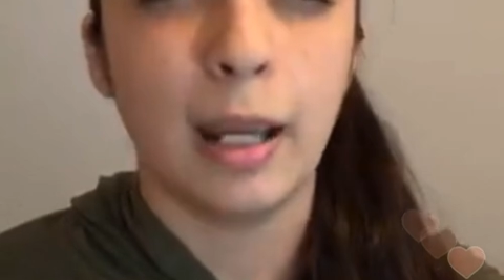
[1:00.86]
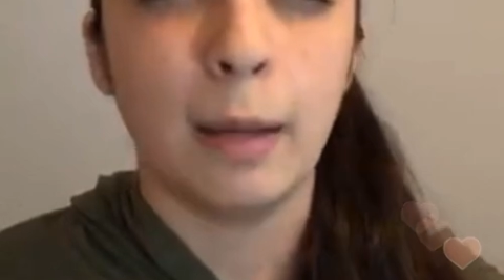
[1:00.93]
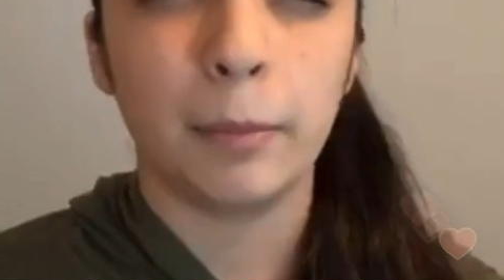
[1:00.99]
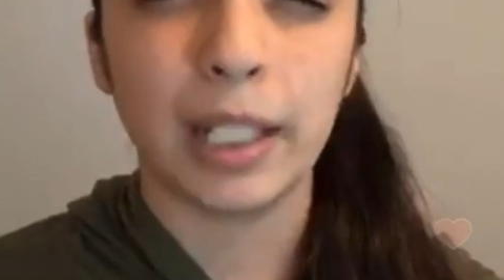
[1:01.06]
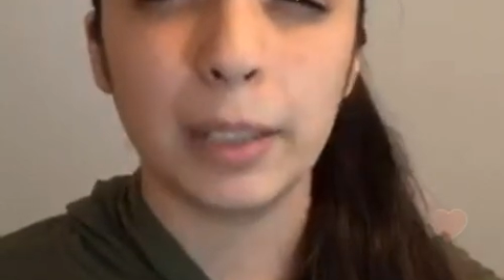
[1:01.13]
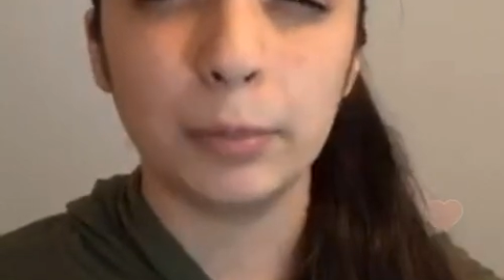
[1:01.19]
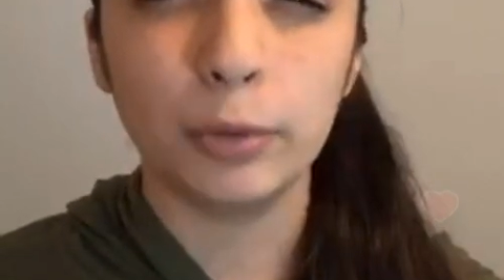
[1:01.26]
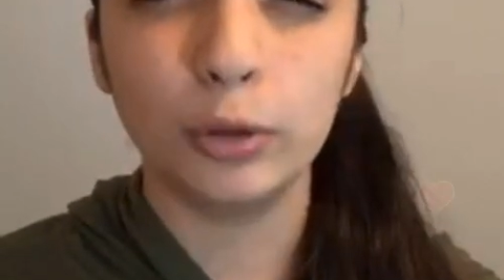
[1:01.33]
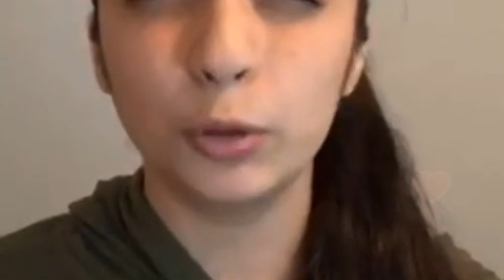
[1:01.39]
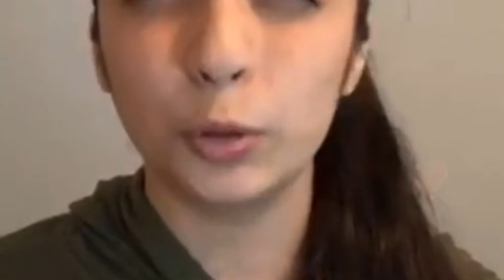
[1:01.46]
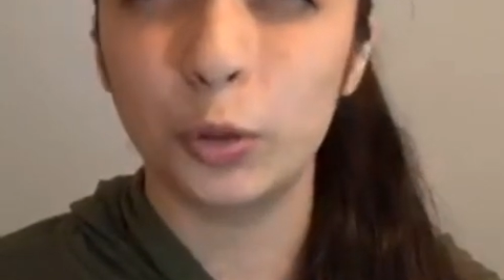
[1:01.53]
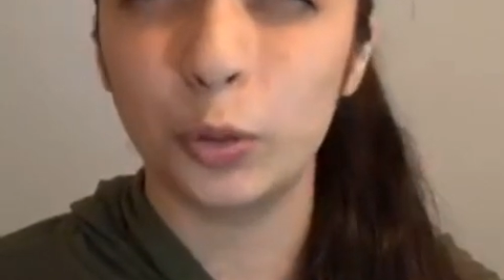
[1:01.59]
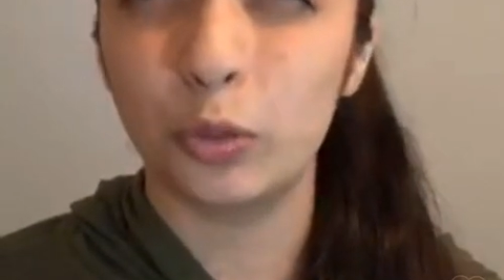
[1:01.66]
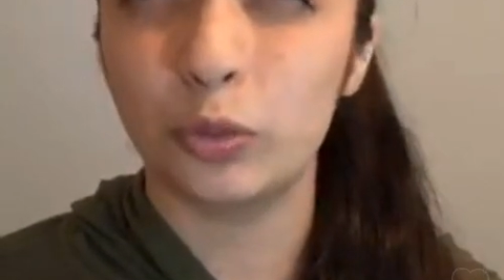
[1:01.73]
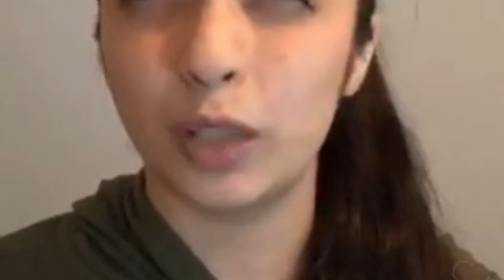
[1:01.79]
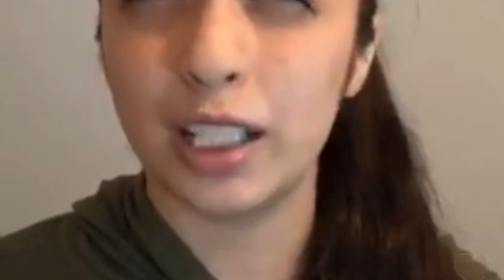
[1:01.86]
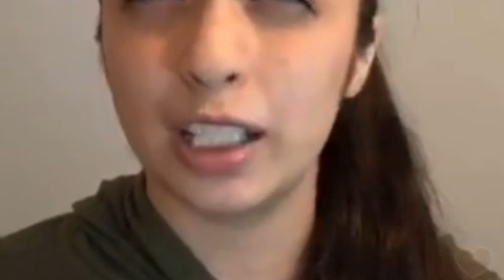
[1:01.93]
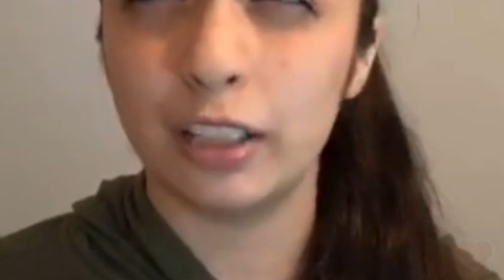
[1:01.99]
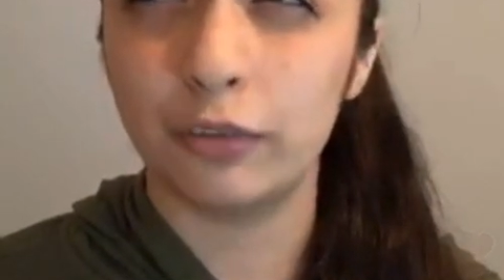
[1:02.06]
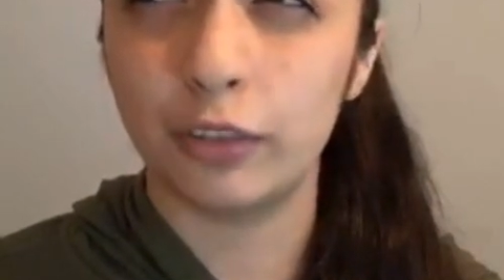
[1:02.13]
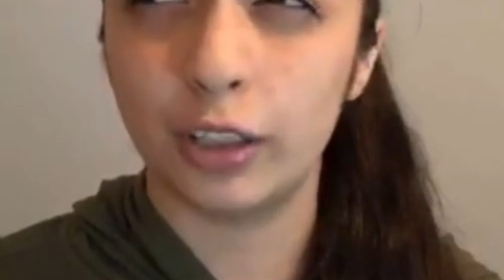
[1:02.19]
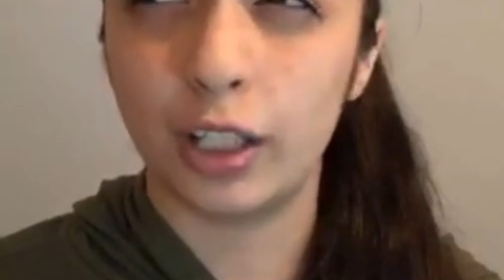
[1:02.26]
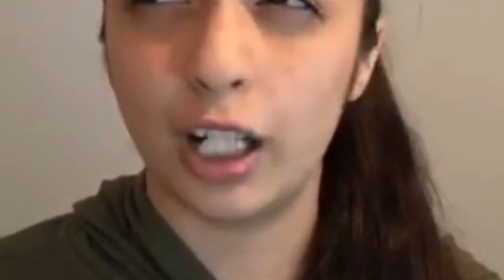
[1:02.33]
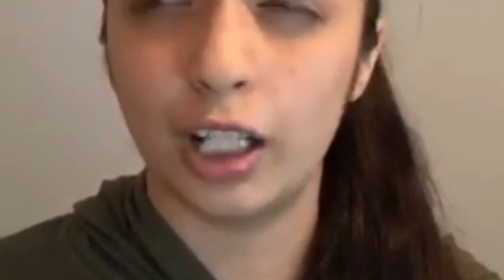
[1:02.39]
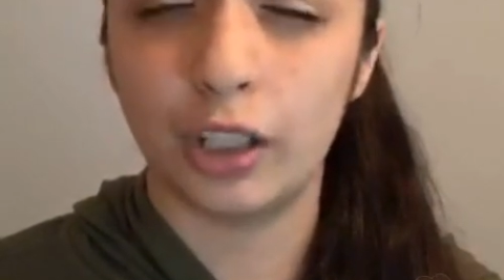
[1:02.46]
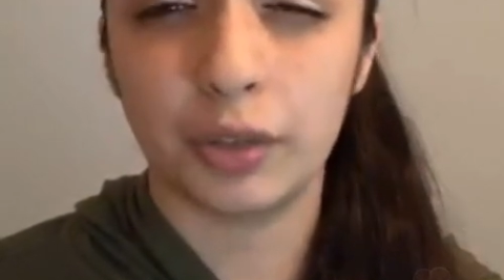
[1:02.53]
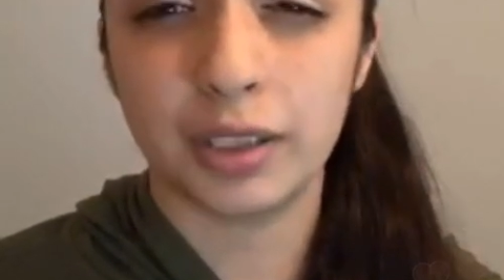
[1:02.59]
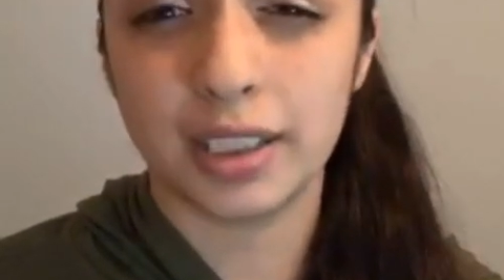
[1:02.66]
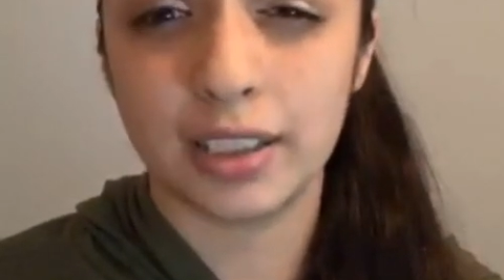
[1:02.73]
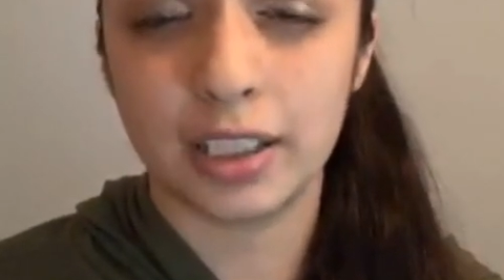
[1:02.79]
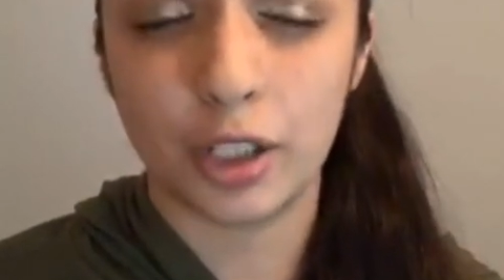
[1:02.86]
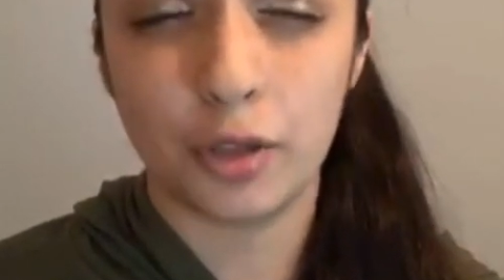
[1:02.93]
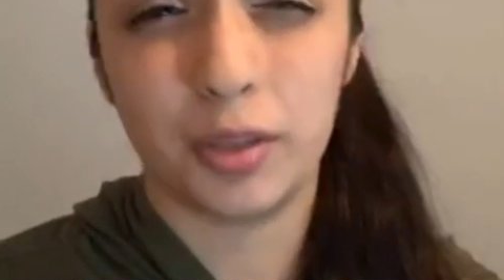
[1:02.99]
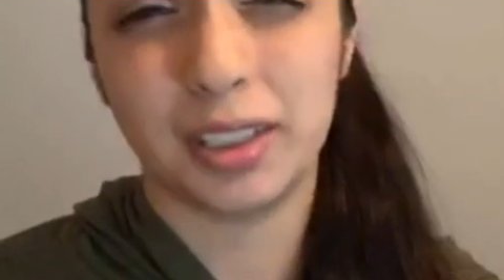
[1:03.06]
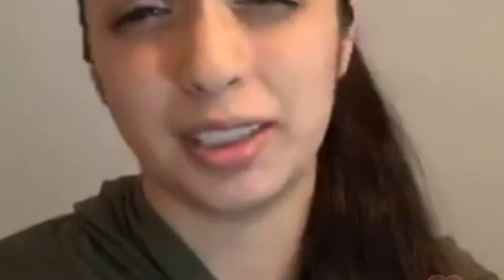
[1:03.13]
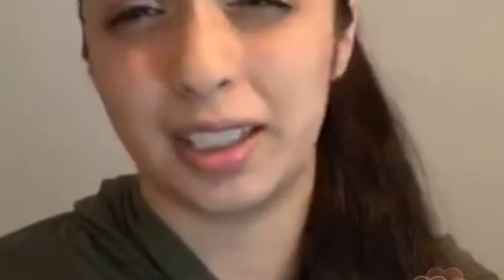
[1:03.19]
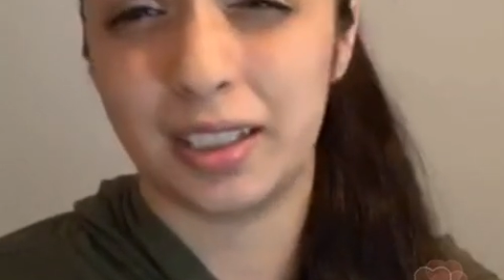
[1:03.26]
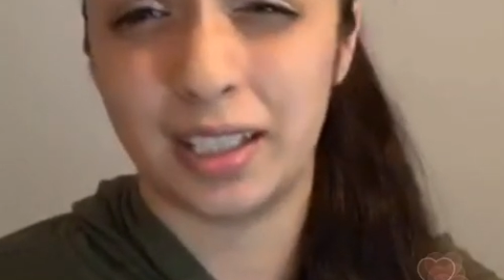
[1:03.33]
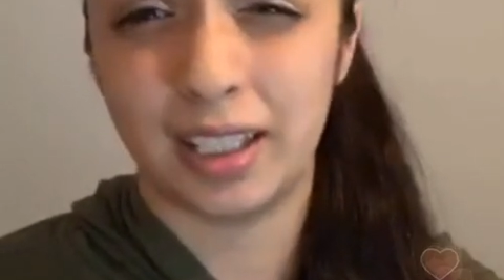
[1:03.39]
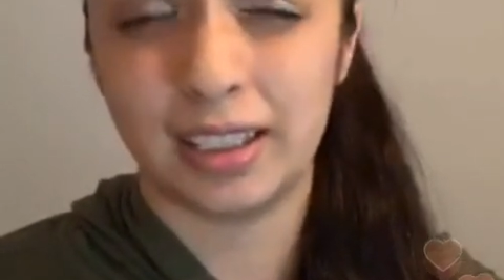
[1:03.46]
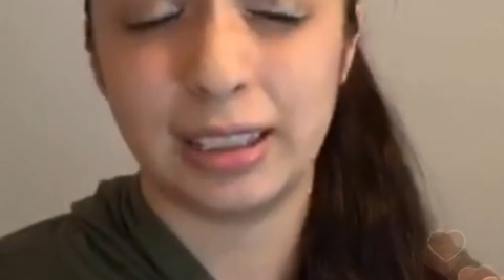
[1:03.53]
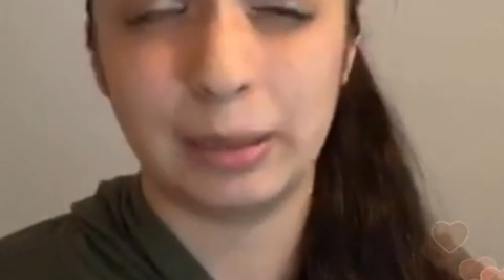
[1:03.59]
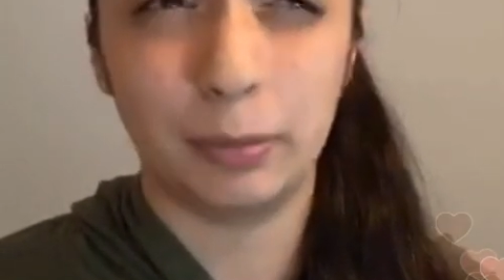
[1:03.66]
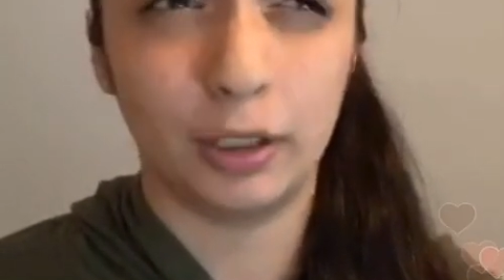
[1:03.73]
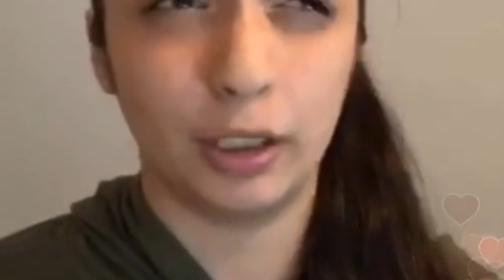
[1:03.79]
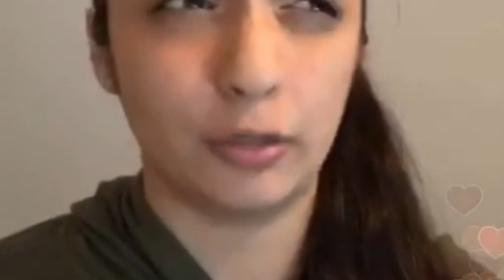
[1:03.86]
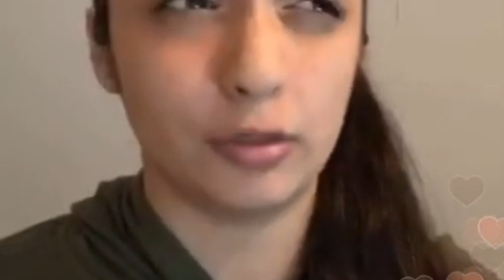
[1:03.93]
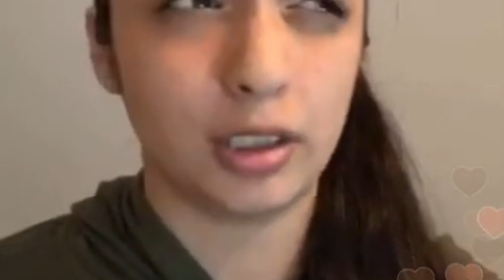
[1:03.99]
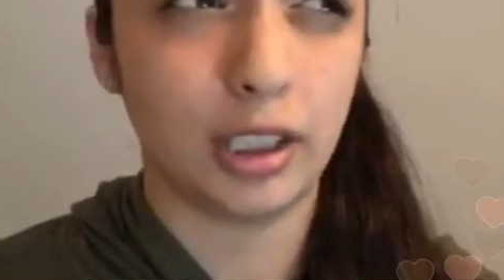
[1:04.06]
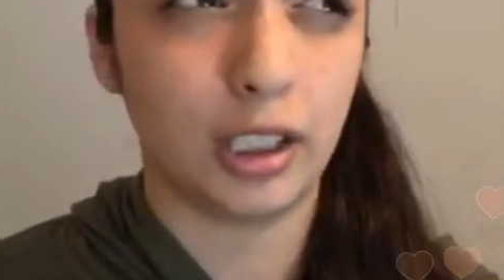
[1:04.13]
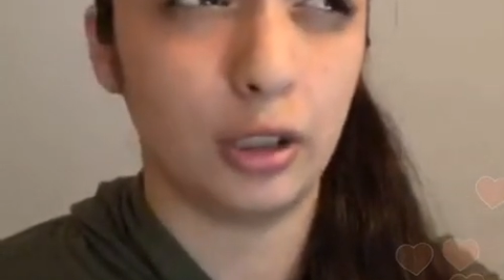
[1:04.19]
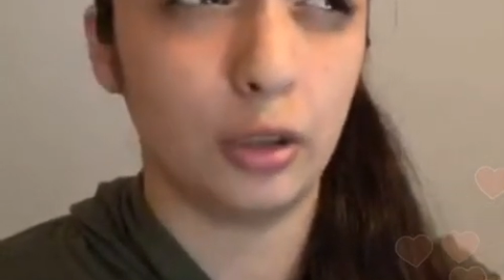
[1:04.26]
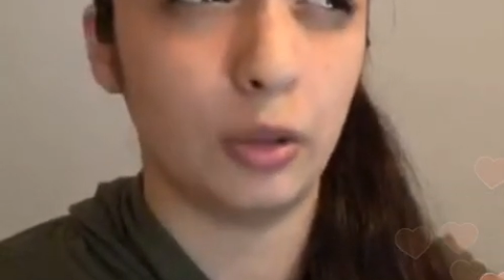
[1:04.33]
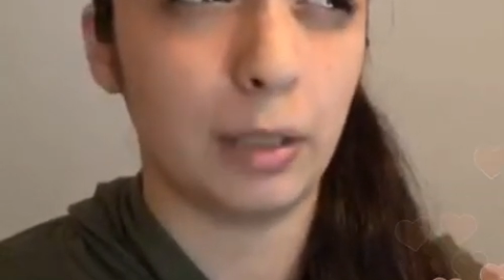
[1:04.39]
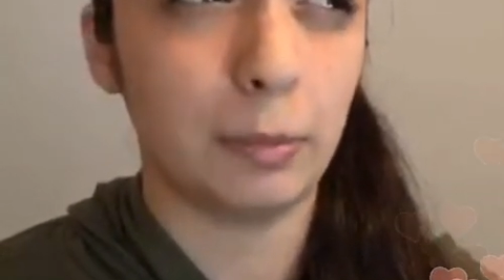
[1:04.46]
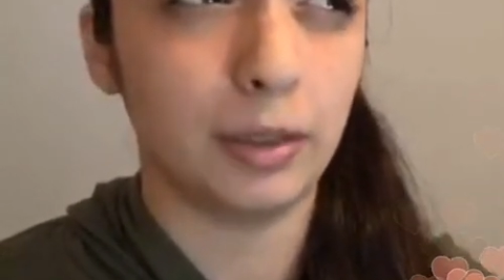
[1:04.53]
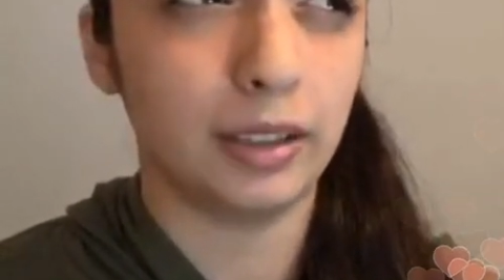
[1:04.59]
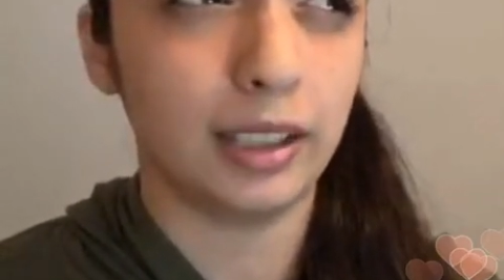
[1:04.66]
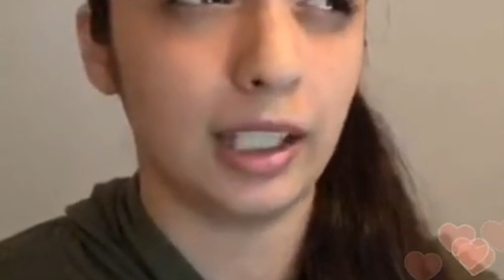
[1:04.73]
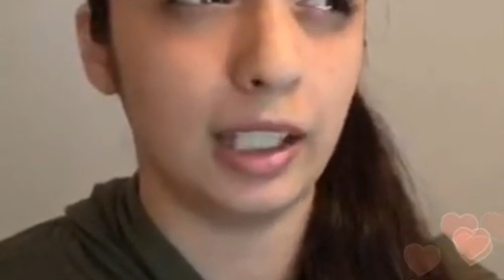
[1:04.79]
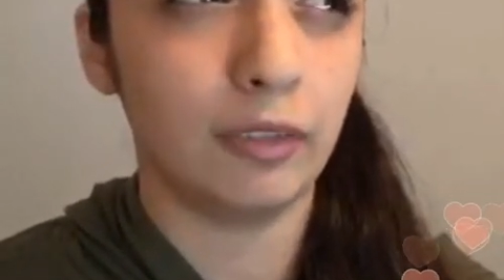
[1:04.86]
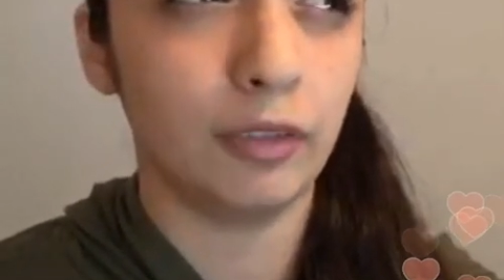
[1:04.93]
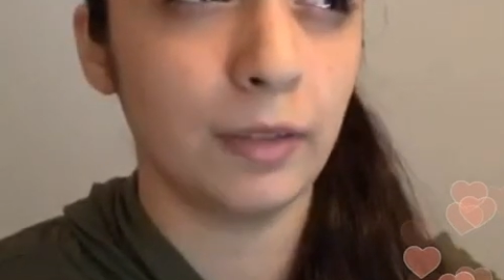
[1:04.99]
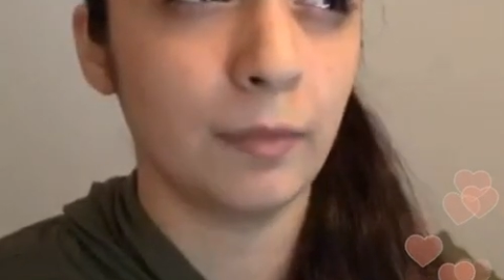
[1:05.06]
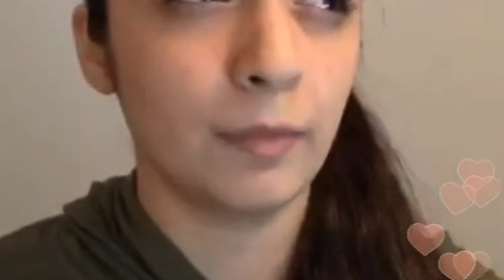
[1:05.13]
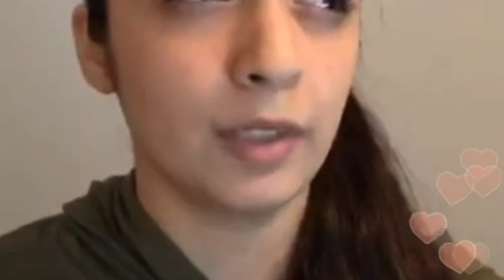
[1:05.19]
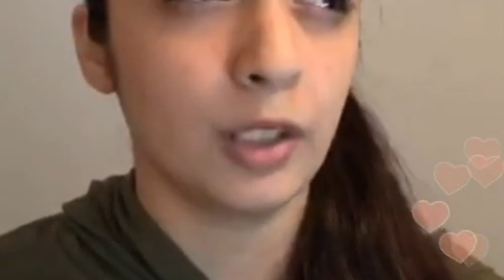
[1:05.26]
people who were running for Congress in districts like Nancy Pelosi, who I believe